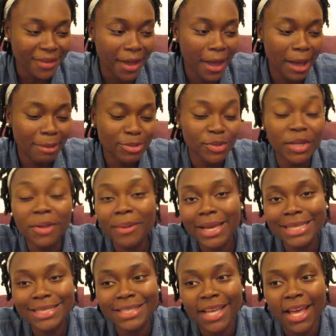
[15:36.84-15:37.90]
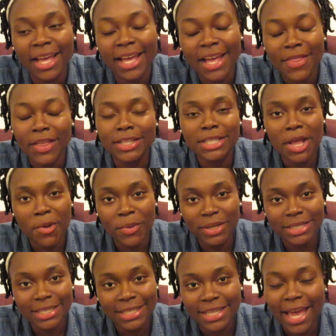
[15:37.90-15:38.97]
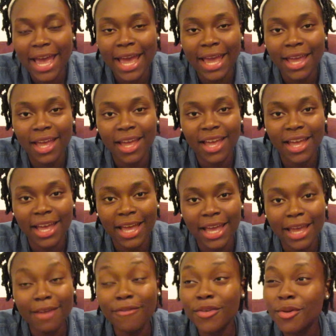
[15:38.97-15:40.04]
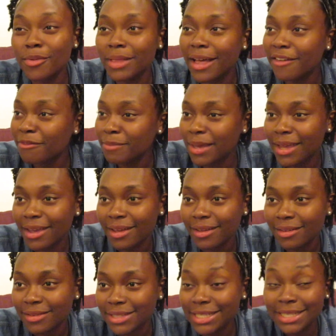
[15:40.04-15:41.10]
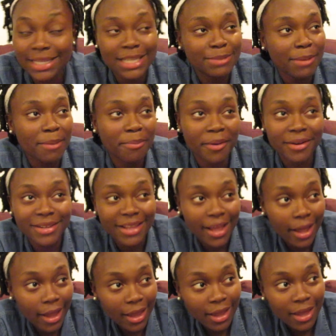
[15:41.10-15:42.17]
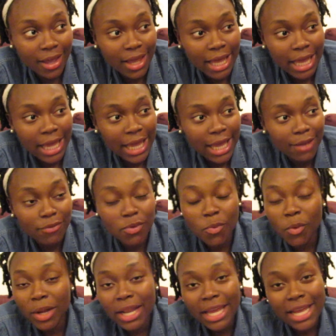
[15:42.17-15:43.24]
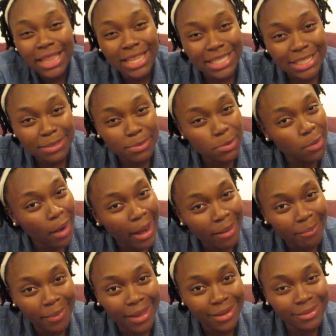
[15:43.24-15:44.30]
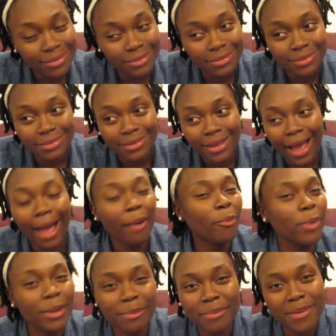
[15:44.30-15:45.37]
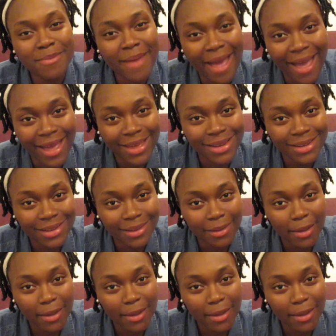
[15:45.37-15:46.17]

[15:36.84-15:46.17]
So anyways, that's all I wanted to say. If you love me, since it is my birthday, if you want to hit the subscribe button, I wouldn't be mad.